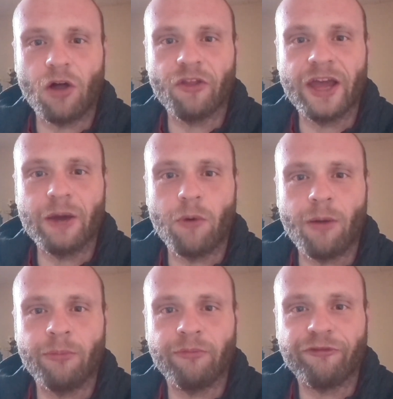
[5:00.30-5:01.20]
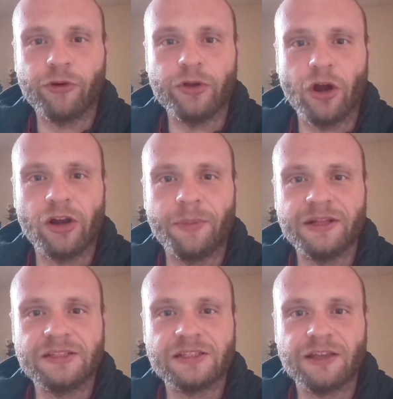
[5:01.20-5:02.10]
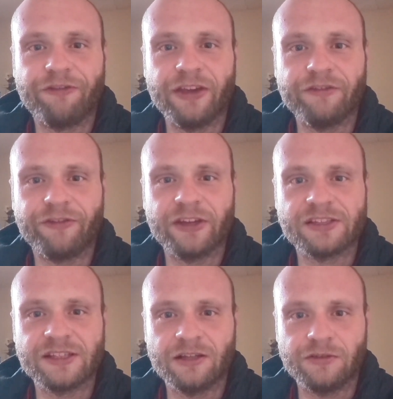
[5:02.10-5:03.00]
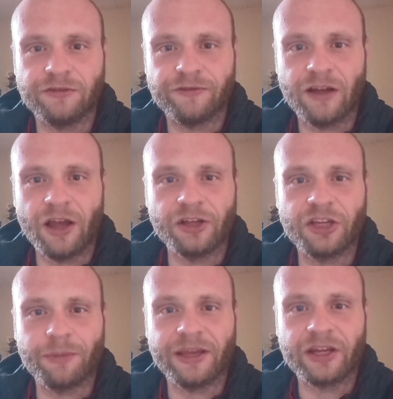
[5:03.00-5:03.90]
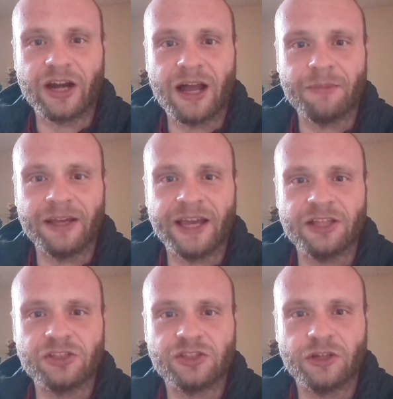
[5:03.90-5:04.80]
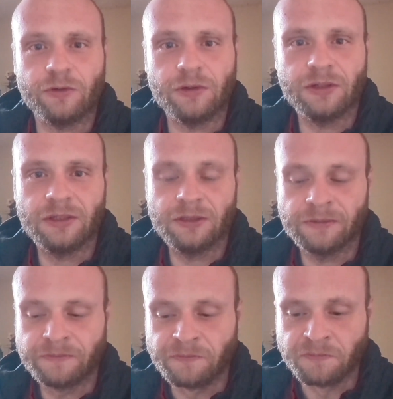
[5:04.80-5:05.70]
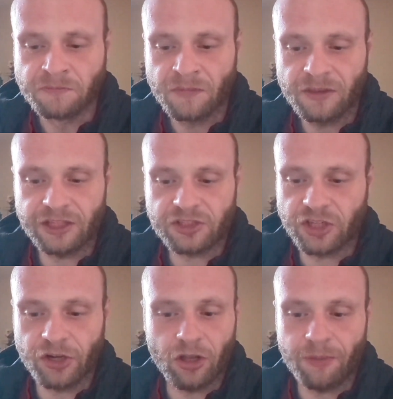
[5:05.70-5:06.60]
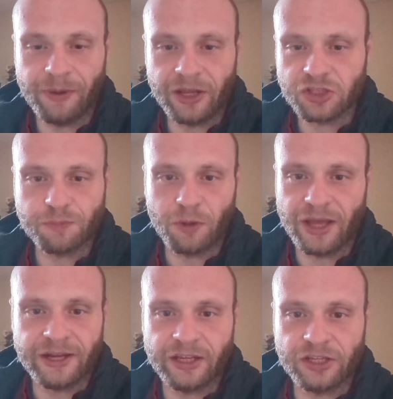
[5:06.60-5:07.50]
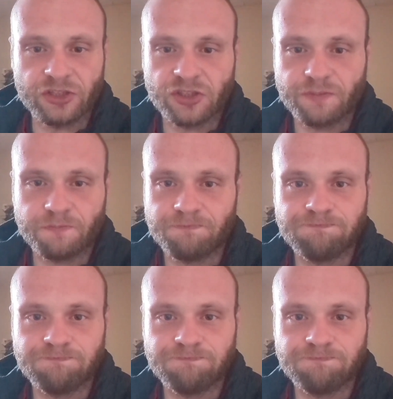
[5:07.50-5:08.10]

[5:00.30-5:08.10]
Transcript: what they want through your ability to think for yourself and commit crime against you. This can only be explained as